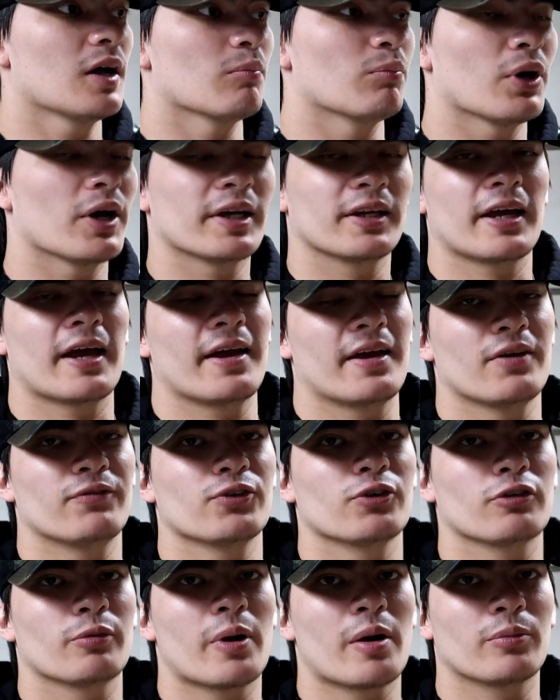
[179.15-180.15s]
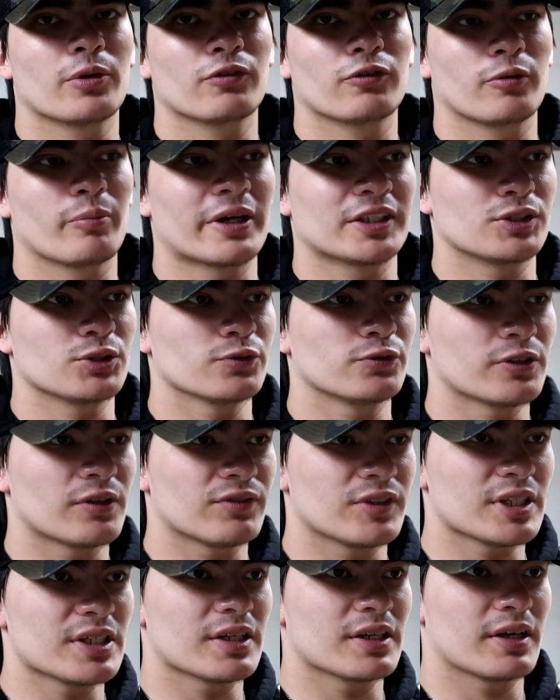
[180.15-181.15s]
but if you remember from my
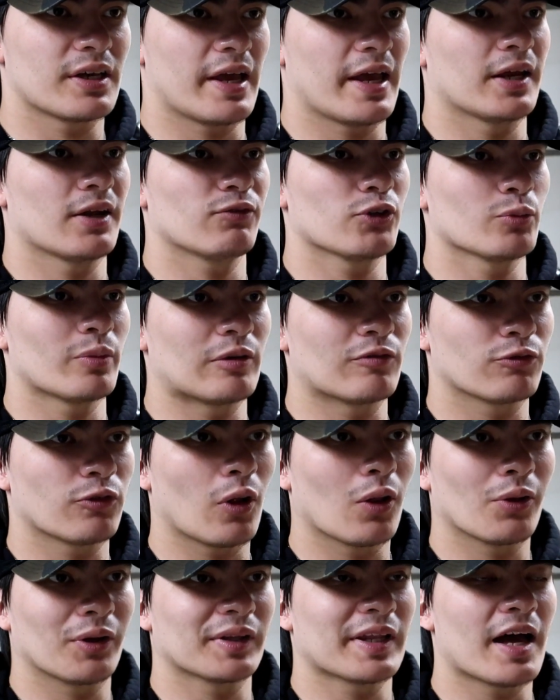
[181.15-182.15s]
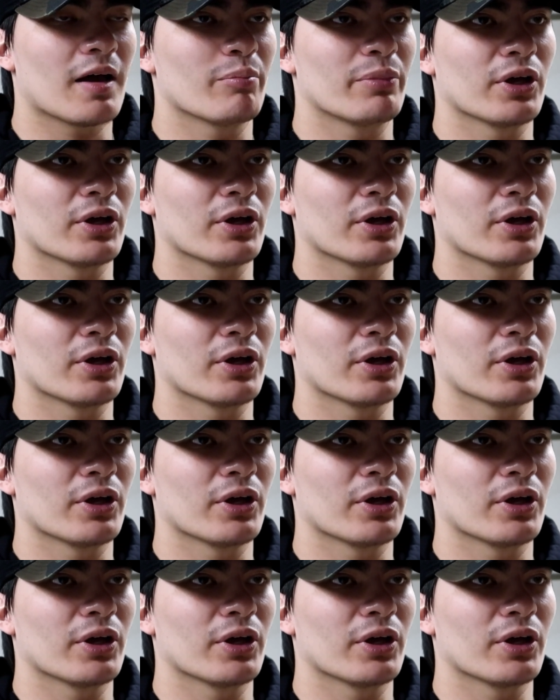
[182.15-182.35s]
250, and if you've been following that